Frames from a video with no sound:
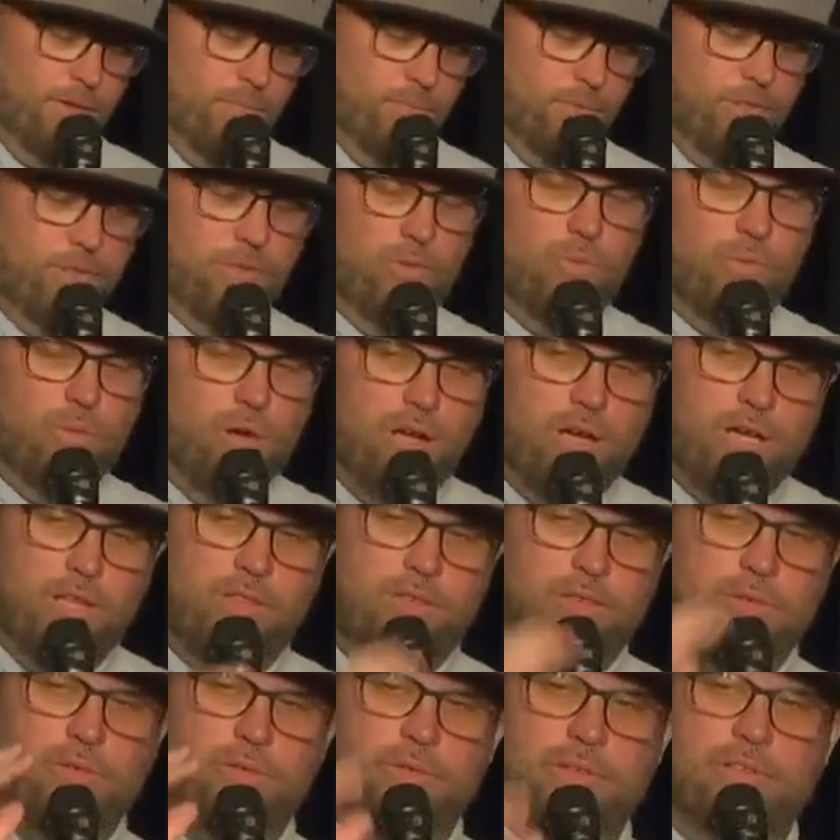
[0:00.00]
When you walk
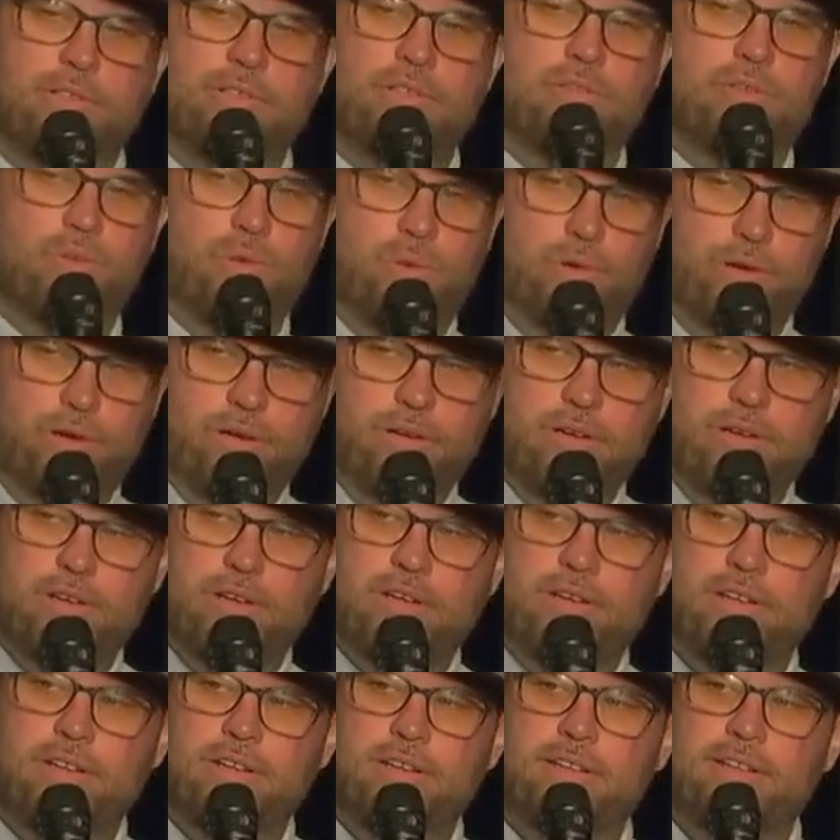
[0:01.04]
through this door,
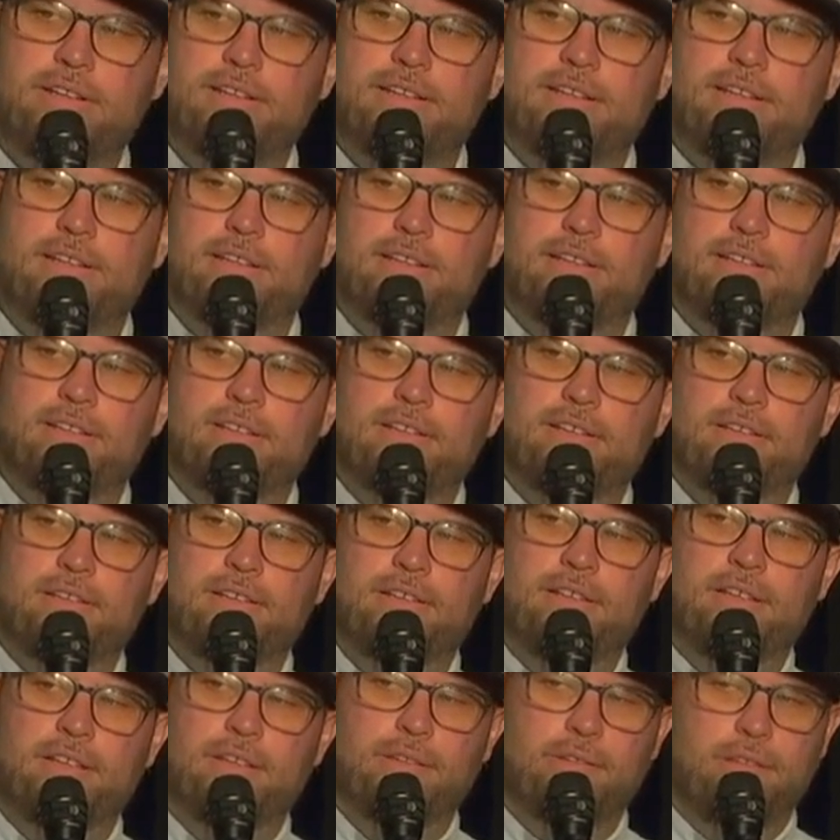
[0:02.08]

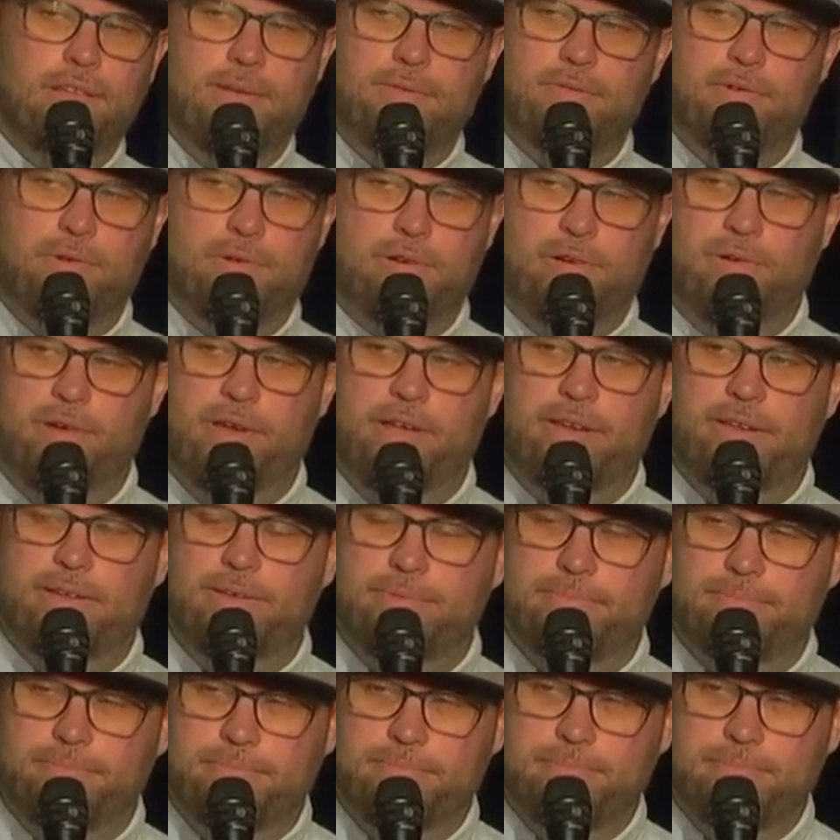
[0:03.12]
you'll never regret it.